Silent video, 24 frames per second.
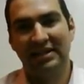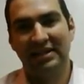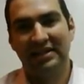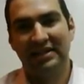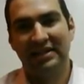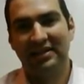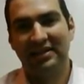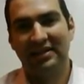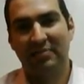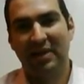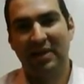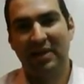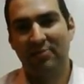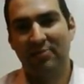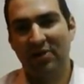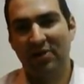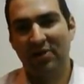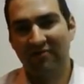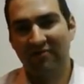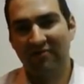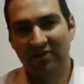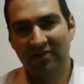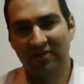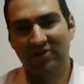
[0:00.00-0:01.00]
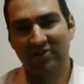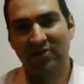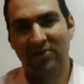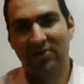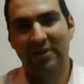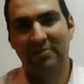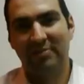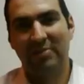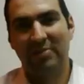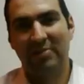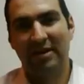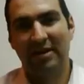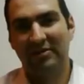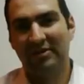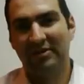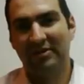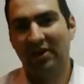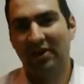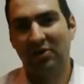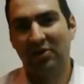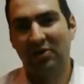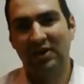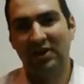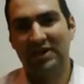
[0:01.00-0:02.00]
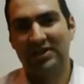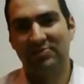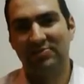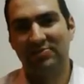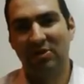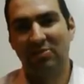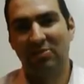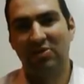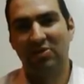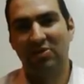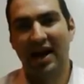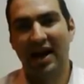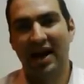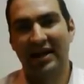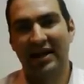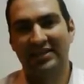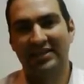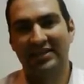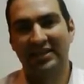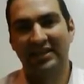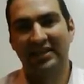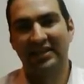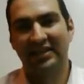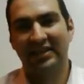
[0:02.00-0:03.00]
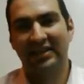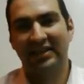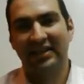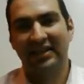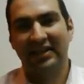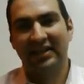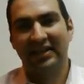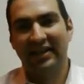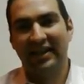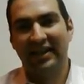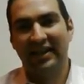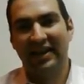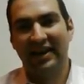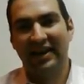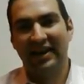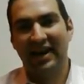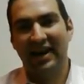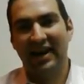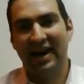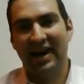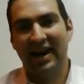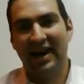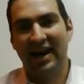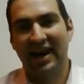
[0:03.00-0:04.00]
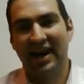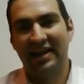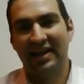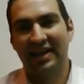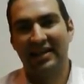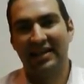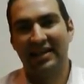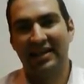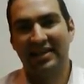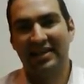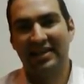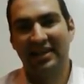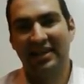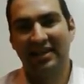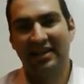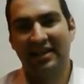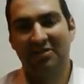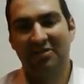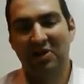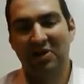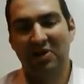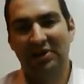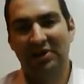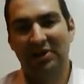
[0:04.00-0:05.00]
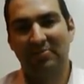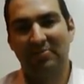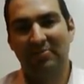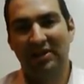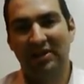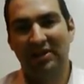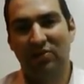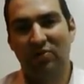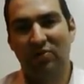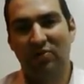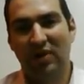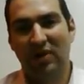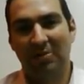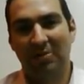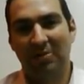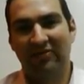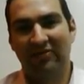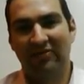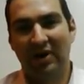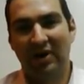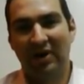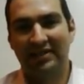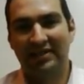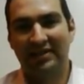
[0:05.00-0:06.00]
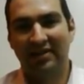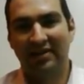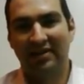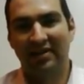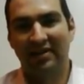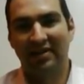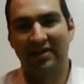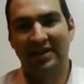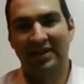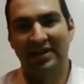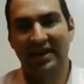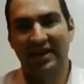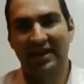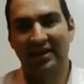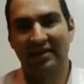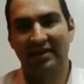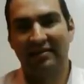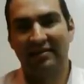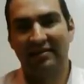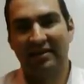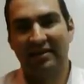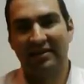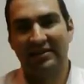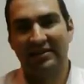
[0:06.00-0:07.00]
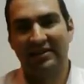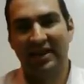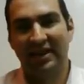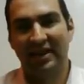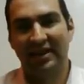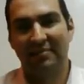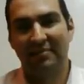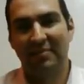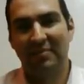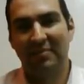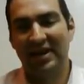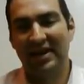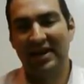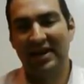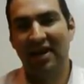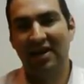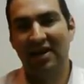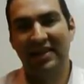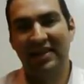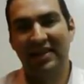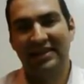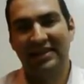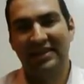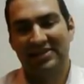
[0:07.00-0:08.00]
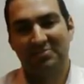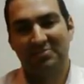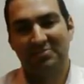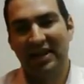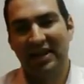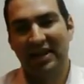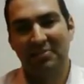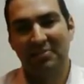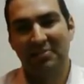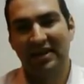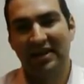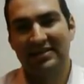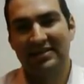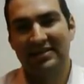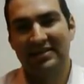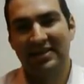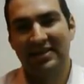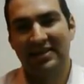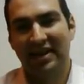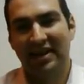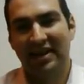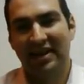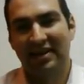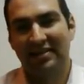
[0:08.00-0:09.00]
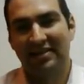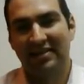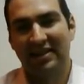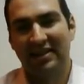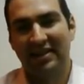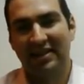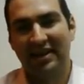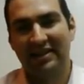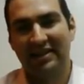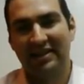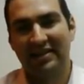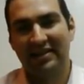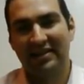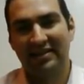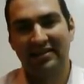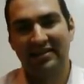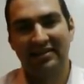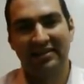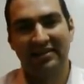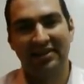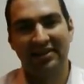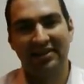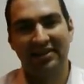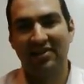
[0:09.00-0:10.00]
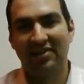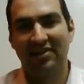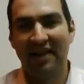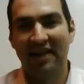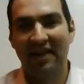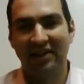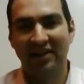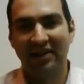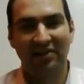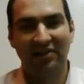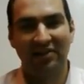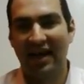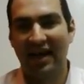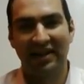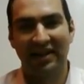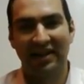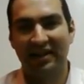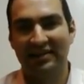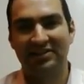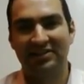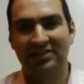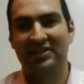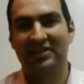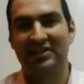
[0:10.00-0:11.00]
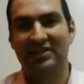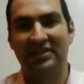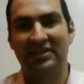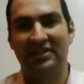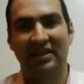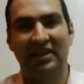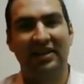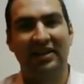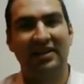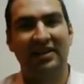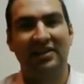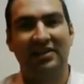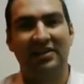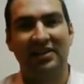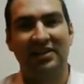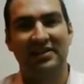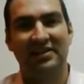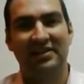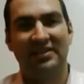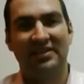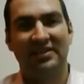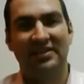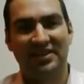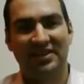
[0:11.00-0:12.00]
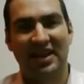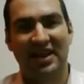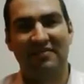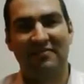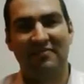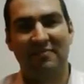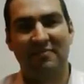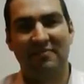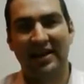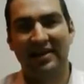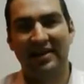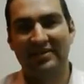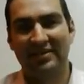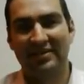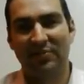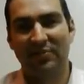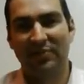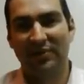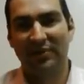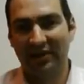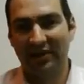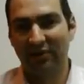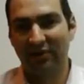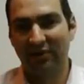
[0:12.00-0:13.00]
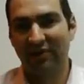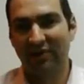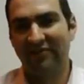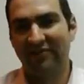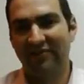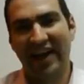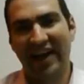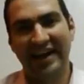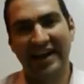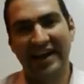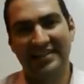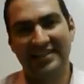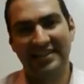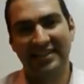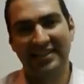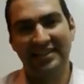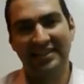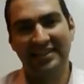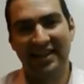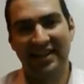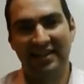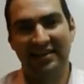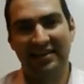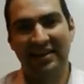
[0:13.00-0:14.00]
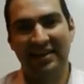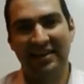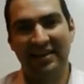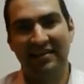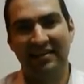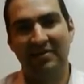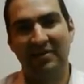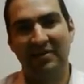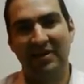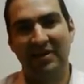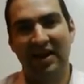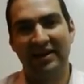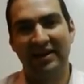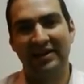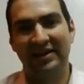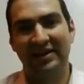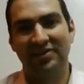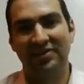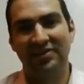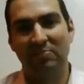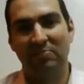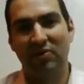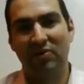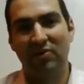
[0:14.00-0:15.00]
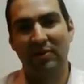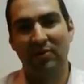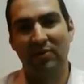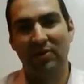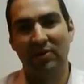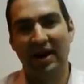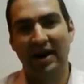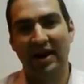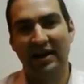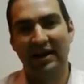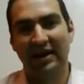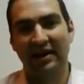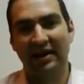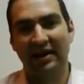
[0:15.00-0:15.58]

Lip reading: buy more inventory, release more products, and I think probably it'll be a little while before I start taking money out. And that's just me. I mean, it's not that you don't have to do that. That's just the decision I've made is I want to grow fast, and then I'll get to a point where I can,